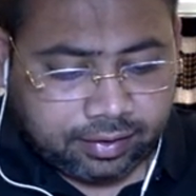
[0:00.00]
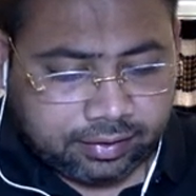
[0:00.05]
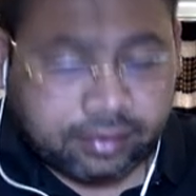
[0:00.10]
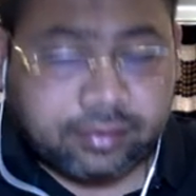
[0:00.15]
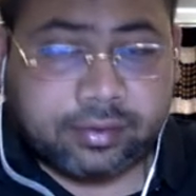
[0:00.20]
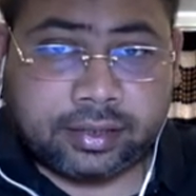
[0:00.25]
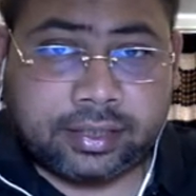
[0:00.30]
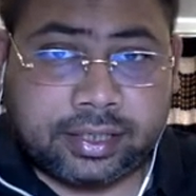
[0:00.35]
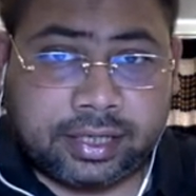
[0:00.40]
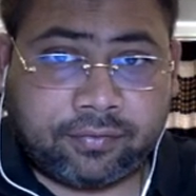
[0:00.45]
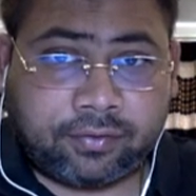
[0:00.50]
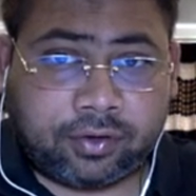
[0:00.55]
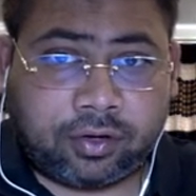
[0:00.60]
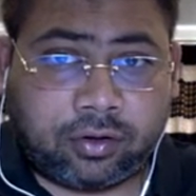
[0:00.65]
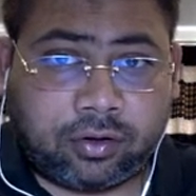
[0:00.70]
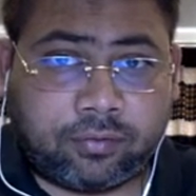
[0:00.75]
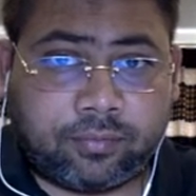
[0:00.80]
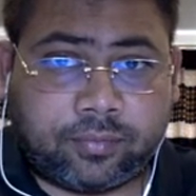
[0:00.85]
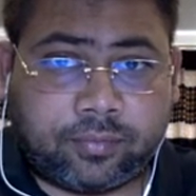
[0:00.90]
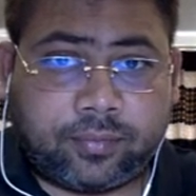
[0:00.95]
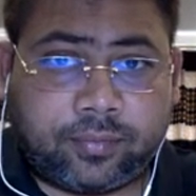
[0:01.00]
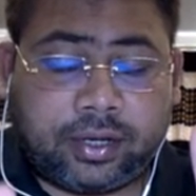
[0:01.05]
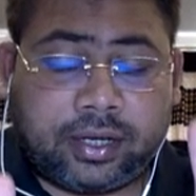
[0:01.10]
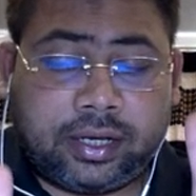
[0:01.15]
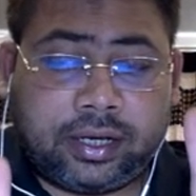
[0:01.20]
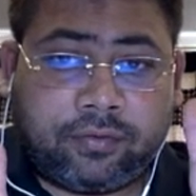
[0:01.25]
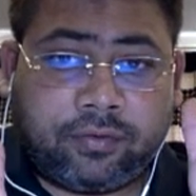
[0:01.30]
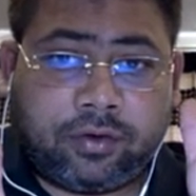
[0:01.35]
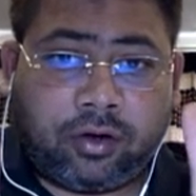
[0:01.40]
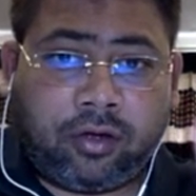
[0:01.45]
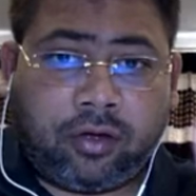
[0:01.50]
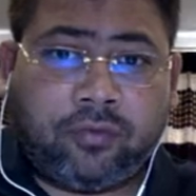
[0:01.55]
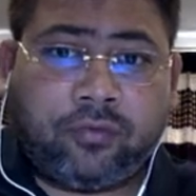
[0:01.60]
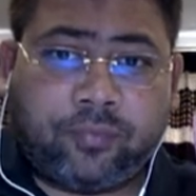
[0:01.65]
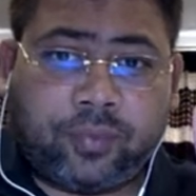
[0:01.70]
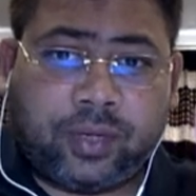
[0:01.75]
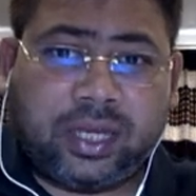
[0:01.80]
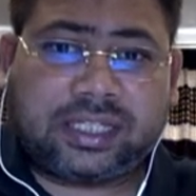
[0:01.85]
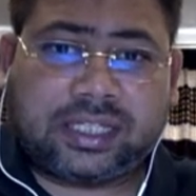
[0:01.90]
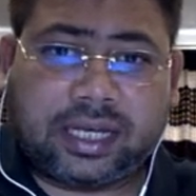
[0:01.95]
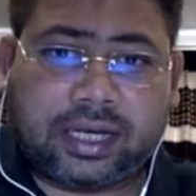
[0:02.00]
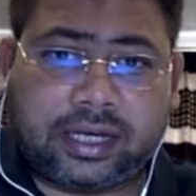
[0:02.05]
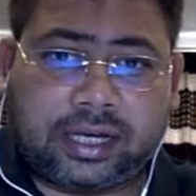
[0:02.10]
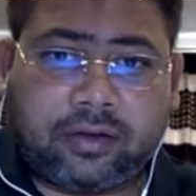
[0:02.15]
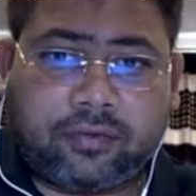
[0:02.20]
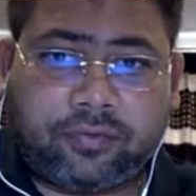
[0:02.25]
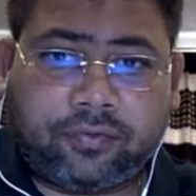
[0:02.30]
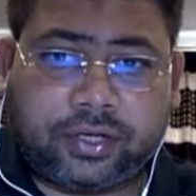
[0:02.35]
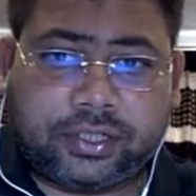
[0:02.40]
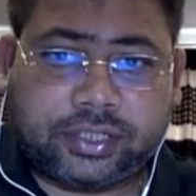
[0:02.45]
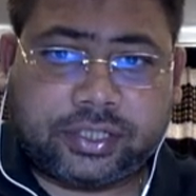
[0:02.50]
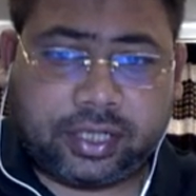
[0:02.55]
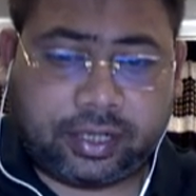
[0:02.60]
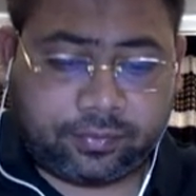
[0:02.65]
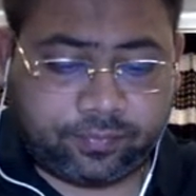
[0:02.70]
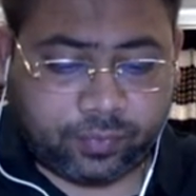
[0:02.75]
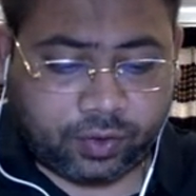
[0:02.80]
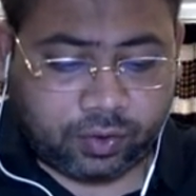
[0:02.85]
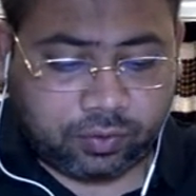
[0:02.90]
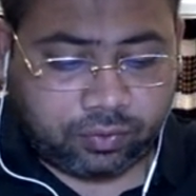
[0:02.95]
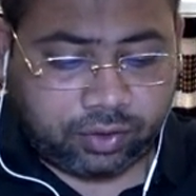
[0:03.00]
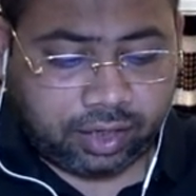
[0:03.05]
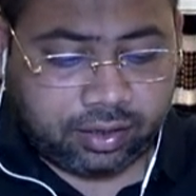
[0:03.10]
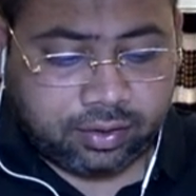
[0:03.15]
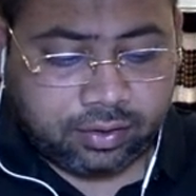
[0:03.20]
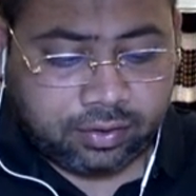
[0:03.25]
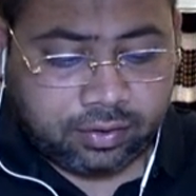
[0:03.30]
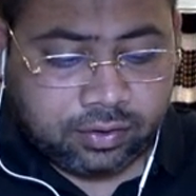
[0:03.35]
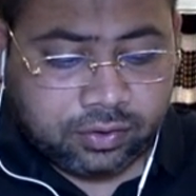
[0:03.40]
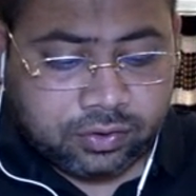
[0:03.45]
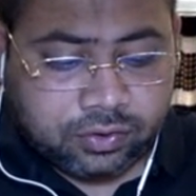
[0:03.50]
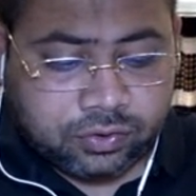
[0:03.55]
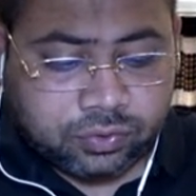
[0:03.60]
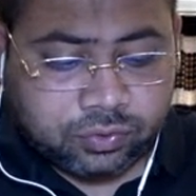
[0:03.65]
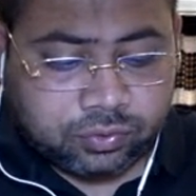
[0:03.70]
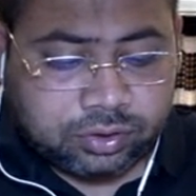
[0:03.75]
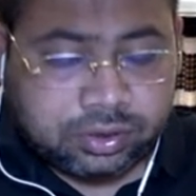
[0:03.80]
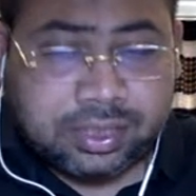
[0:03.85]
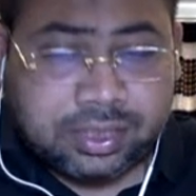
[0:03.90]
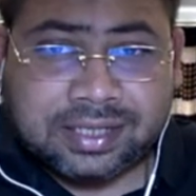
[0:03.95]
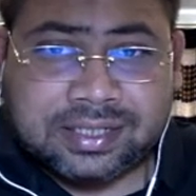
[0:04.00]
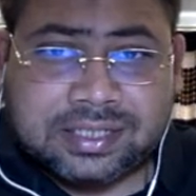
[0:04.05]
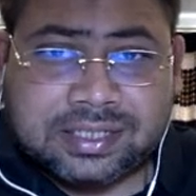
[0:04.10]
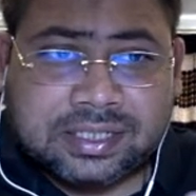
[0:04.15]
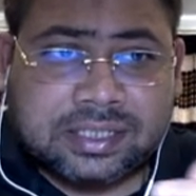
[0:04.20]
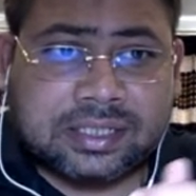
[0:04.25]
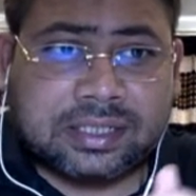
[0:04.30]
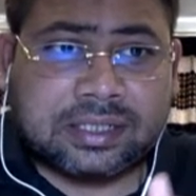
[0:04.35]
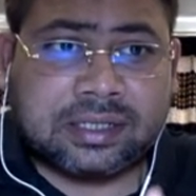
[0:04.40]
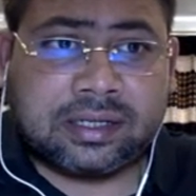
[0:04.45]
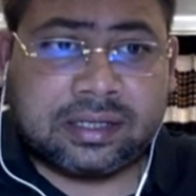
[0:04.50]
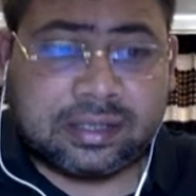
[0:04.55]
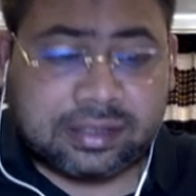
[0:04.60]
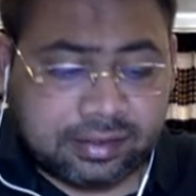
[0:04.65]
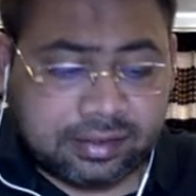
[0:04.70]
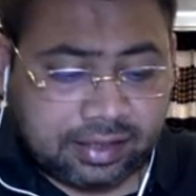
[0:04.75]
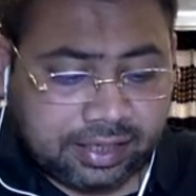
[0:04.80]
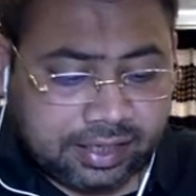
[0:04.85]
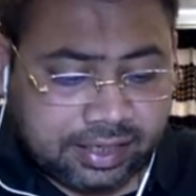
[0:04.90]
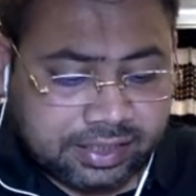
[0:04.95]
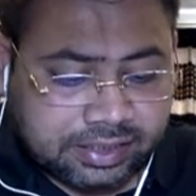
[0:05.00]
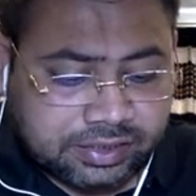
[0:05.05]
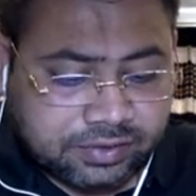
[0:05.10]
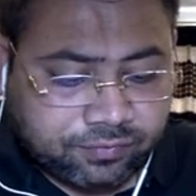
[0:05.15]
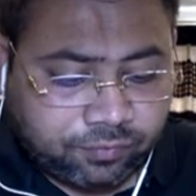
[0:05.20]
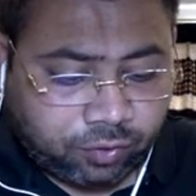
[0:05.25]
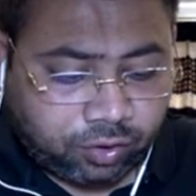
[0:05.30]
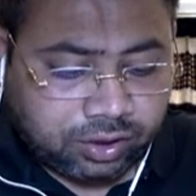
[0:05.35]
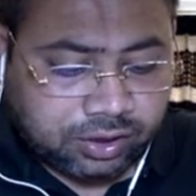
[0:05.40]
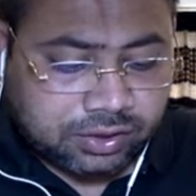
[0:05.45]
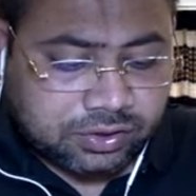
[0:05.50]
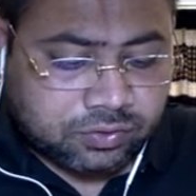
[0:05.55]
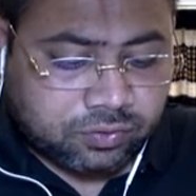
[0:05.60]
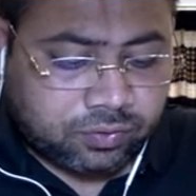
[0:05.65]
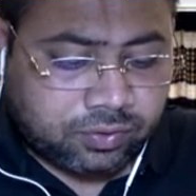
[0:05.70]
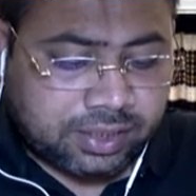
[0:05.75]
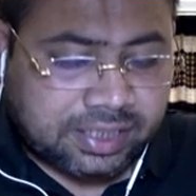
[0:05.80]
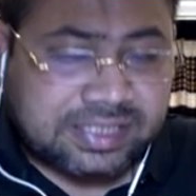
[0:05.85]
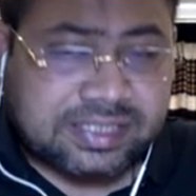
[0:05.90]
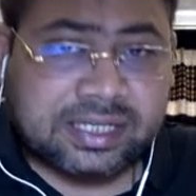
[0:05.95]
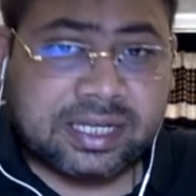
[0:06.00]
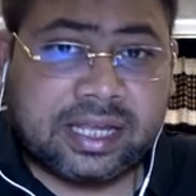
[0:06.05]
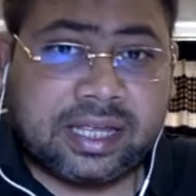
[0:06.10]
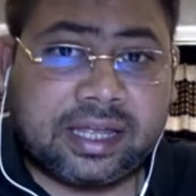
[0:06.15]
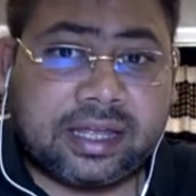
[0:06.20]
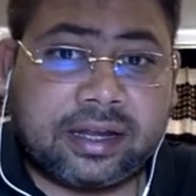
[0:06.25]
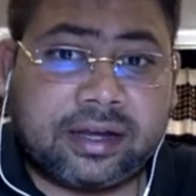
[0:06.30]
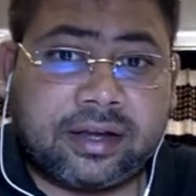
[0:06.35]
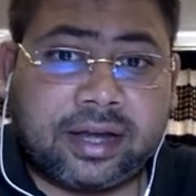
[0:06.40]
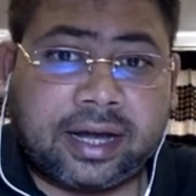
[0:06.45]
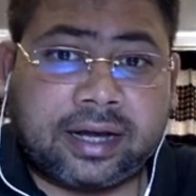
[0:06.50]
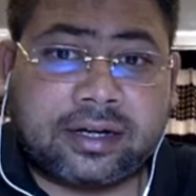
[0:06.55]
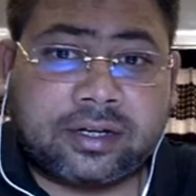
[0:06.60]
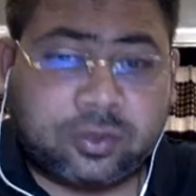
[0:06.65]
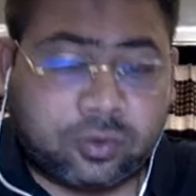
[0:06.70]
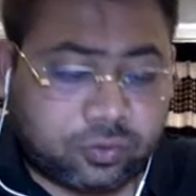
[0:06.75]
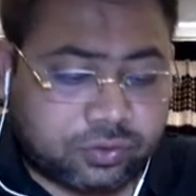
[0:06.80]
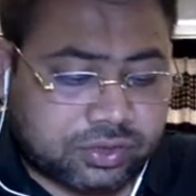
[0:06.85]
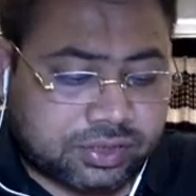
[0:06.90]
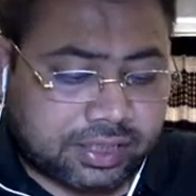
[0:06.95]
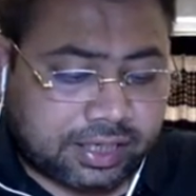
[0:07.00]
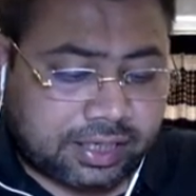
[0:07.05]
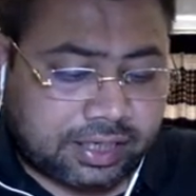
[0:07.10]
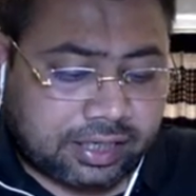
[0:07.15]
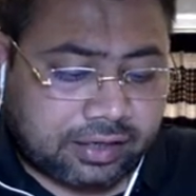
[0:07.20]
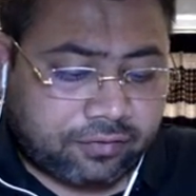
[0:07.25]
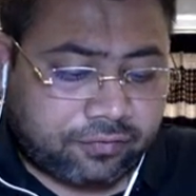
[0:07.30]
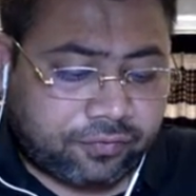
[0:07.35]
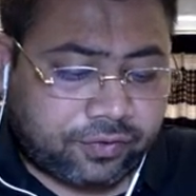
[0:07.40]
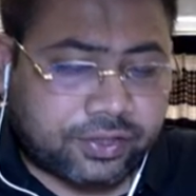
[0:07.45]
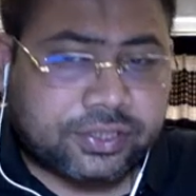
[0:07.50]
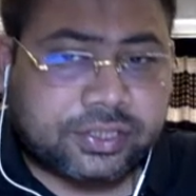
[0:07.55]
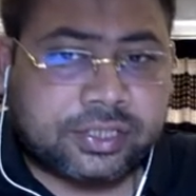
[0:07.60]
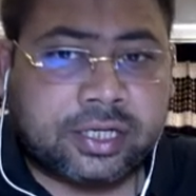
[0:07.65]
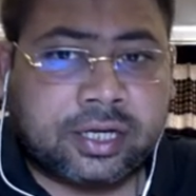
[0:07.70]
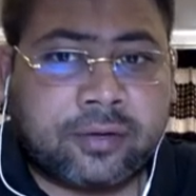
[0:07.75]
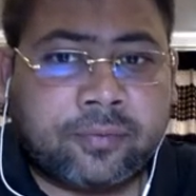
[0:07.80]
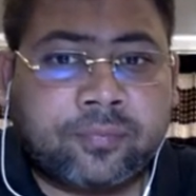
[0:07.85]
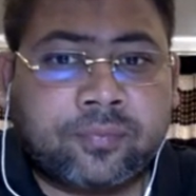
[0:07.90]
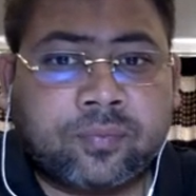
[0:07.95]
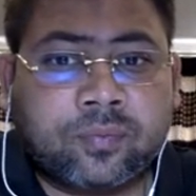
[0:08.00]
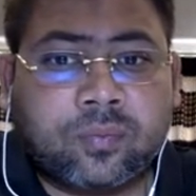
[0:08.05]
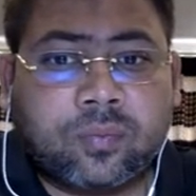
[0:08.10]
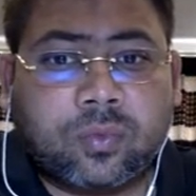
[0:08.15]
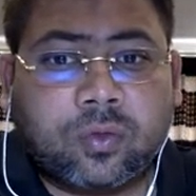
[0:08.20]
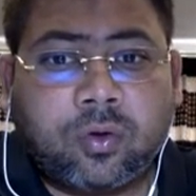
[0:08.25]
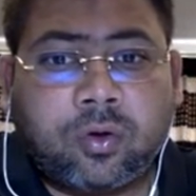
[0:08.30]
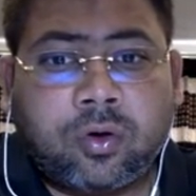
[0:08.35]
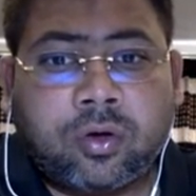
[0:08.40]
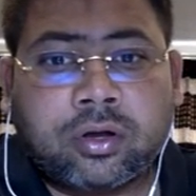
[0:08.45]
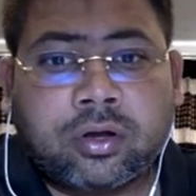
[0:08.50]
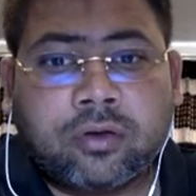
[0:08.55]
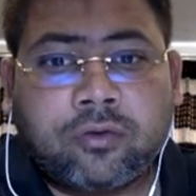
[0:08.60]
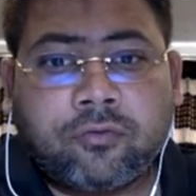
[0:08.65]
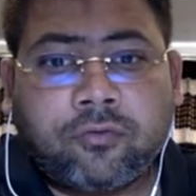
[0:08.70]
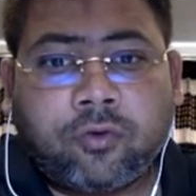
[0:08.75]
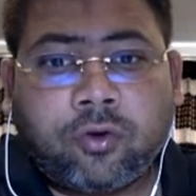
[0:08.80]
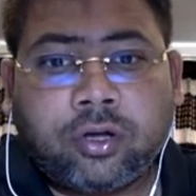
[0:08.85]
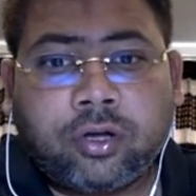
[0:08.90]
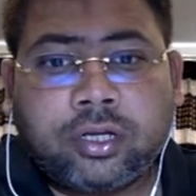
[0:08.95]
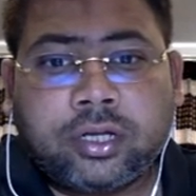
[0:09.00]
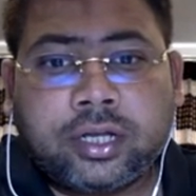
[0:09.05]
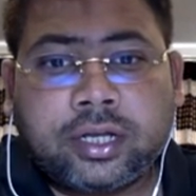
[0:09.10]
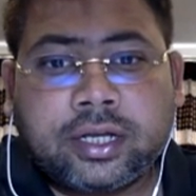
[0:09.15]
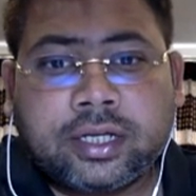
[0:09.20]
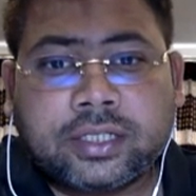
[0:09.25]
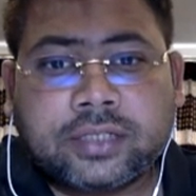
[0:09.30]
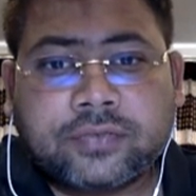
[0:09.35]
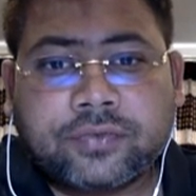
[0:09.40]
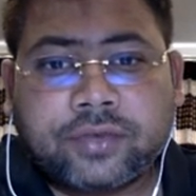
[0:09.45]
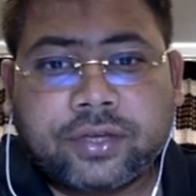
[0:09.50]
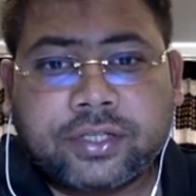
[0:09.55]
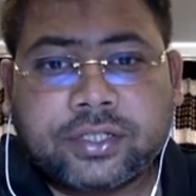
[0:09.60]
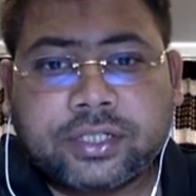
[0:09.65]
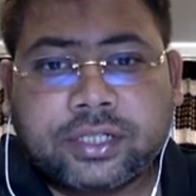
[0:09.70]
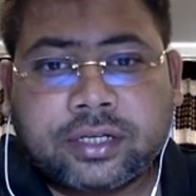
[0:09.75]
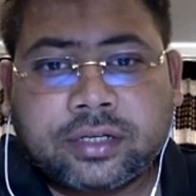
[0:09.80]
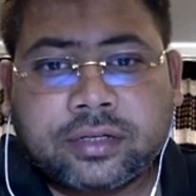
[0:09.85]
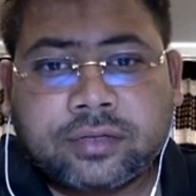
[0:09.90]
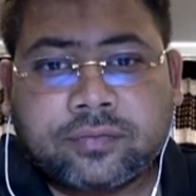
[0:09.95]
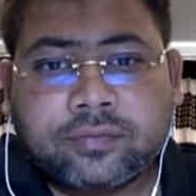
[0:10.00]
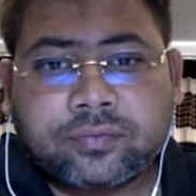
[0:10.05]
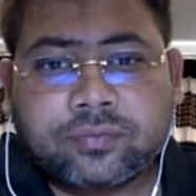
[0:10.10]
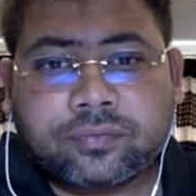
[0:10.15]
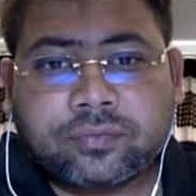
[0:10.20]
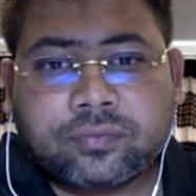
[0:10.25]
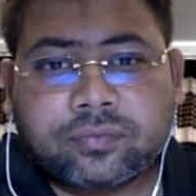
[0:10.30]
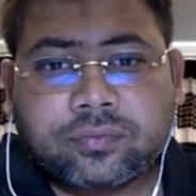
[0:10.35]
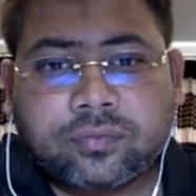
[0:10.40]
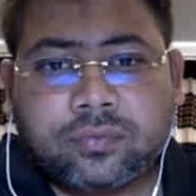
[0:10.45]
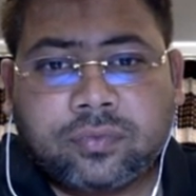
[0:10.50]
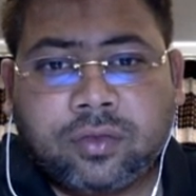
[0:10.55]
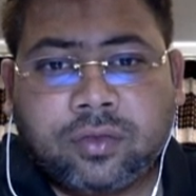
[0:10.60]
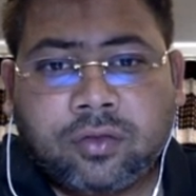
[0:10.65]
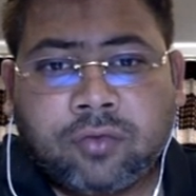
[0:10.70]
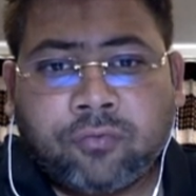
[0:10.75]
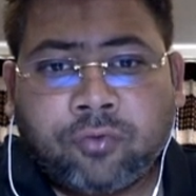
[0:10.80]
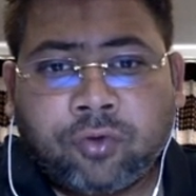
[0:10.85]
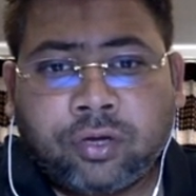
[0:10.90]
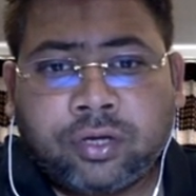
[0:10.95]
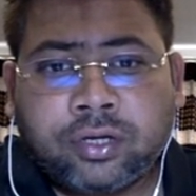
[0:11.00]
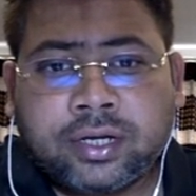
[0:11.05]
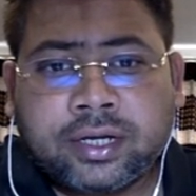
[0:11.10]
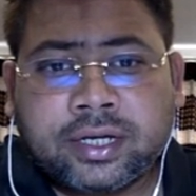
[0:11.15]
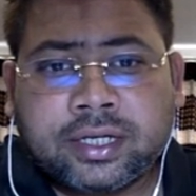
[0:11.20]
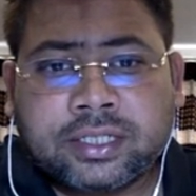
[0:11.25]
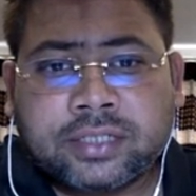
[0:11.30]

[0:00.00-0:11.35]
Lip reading: level of presacral fascia. Okay, so this is what is known as rectosacral fascia or Waldear's fascia. Waldear's